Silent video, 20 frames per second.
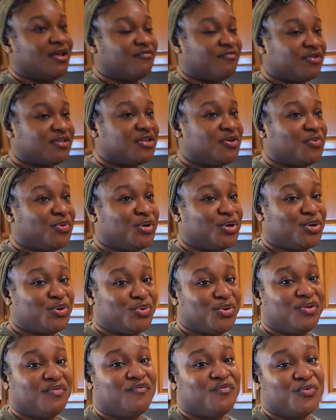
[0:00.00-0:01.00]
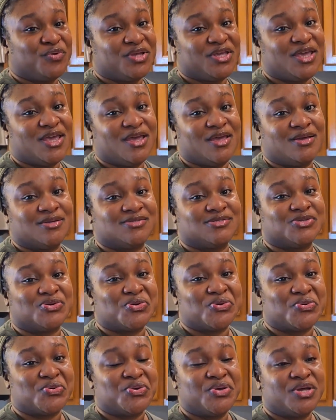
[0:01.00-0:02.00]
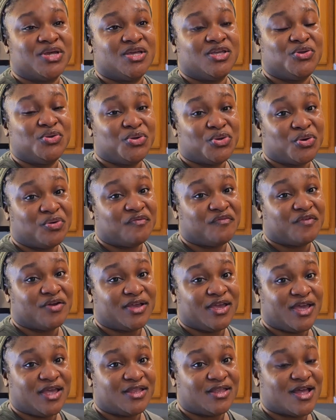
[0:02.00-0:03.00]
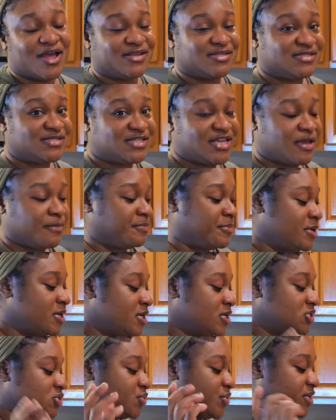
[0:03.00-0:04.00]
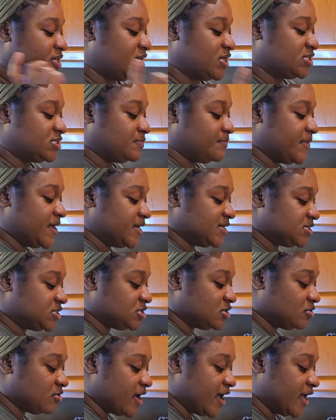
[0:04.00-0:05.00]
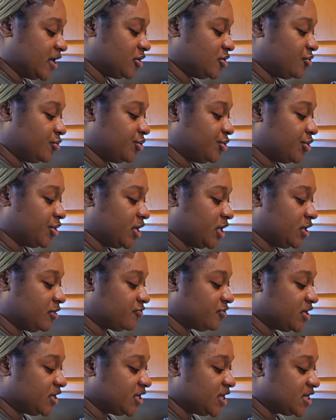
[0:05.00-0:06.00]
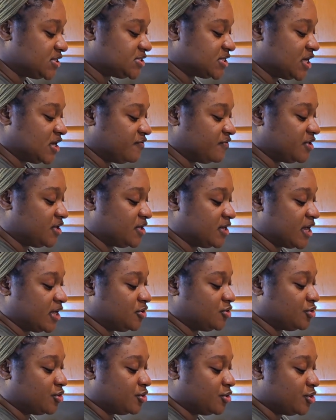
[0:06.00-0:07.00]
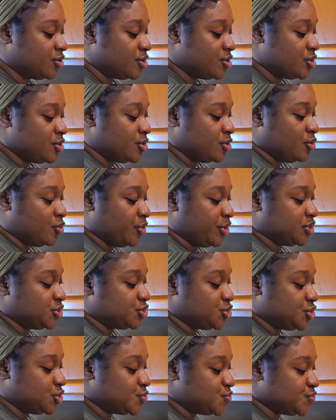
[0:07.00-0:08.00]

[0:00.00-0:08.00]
everything when you're doing fruit cake so you don't forget a step. So it is best to write down your ingredients and everything that you're going to